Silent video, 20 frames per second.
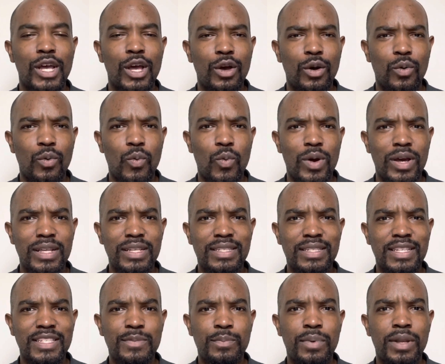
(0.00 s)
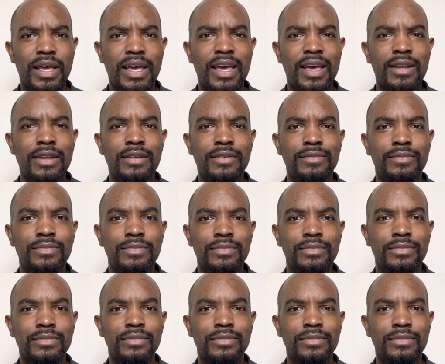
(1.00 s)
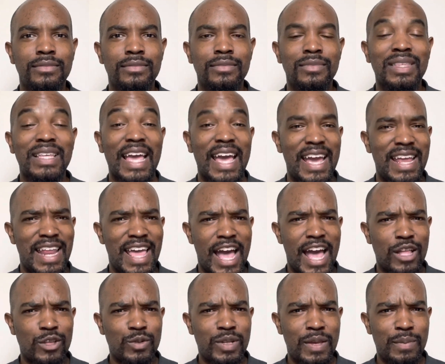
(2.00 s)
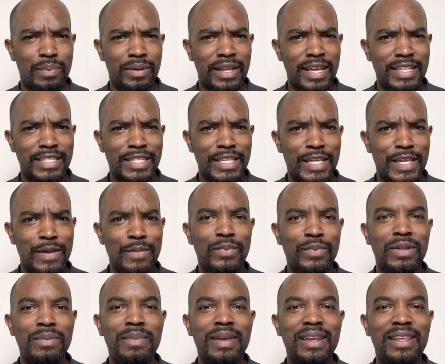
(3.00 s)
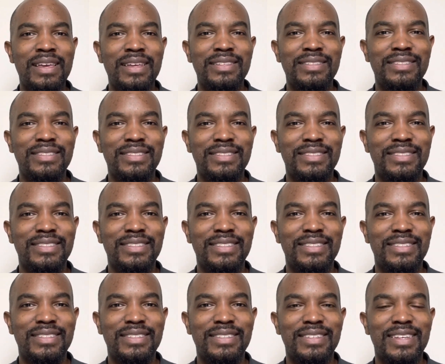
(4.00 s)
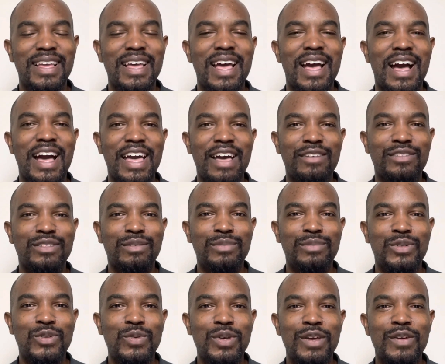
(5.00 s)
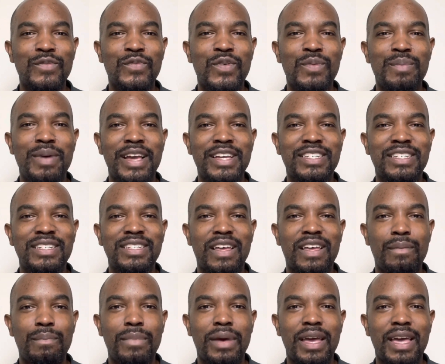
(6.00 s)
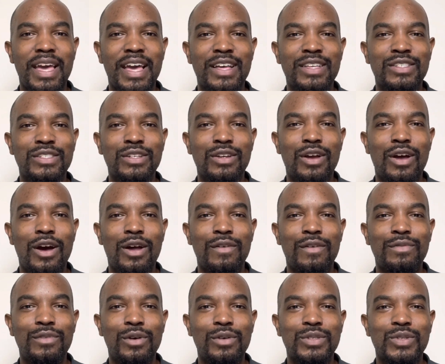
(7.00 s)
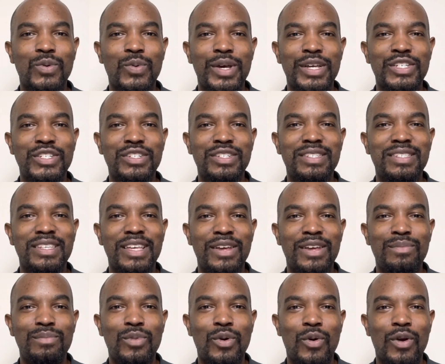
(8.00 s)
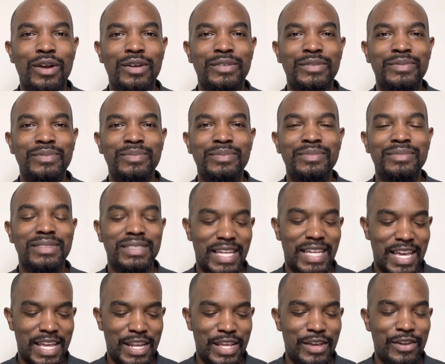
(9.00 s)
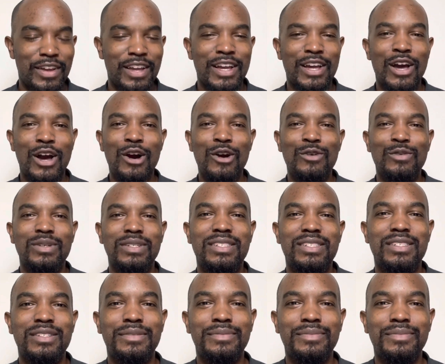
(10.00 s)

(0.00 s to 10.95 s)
What is this plan? And how do they plan to implement it? I have some new information that may answer all of those questions and more. And here it goes.